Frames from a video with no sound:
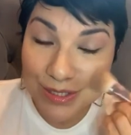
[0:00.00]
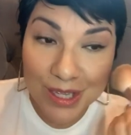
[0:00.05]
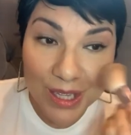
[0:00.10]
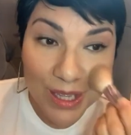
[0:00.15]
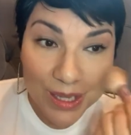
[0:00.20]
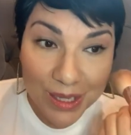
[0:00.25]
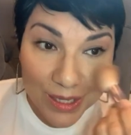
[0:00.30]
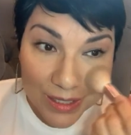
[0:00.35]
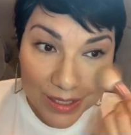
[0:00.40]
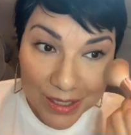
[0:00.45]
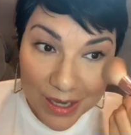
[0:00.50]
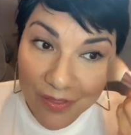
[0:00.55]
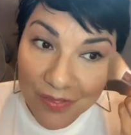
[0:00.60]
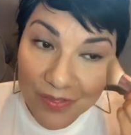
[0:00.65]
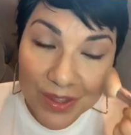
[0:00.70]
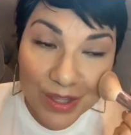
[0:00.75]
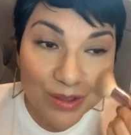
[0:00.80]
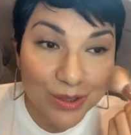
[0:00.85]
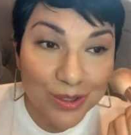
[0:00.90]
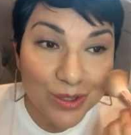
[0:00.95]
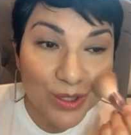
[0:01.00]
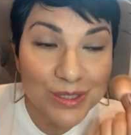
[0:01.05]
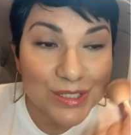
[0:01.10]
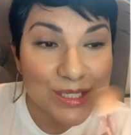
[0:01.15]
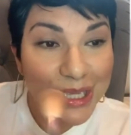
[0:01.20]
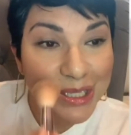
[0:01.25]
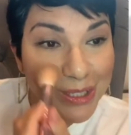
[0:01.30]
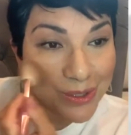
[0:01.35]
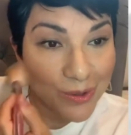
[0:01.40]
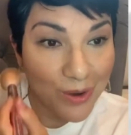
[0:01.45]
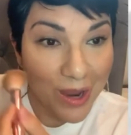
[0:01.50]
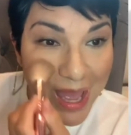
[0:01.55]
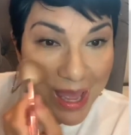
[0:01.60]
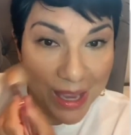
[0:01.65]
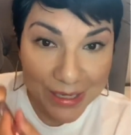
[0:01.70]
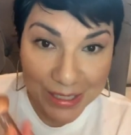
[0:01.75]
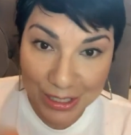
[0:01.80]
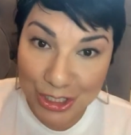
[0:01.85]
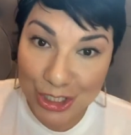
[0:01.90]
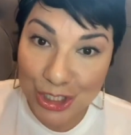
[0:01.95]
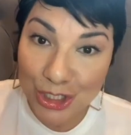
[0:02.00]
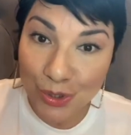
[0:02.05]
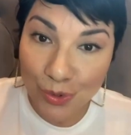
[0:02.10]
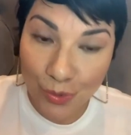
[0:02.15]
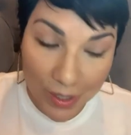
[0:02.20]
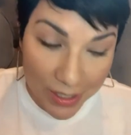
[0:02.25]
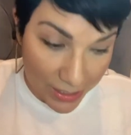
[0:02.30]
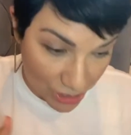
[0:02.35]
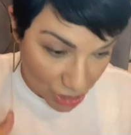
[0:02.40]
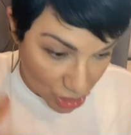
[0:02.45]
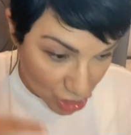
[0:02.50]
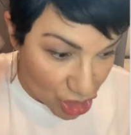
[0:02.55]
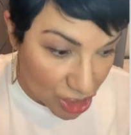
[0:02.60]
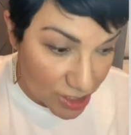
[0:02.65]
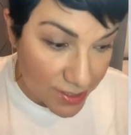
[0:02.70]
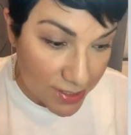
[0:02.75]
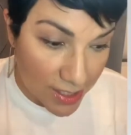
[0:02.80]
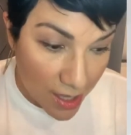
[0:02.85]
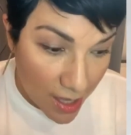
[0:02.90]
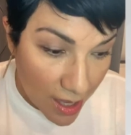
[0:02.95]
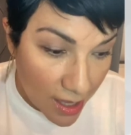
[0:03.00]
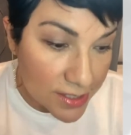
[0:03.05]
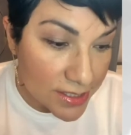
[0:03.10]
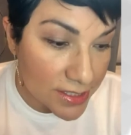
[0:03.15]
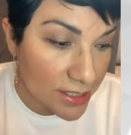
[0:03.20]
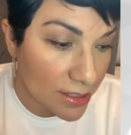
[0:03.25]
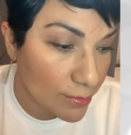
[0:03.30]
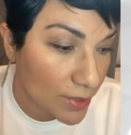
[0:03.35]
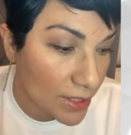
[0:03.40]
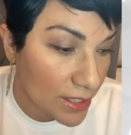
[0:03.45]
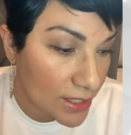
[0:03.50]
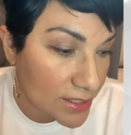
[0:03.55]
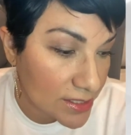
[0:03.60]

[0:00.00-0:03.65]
Nothing looks like you're adding to it. It's just seamless.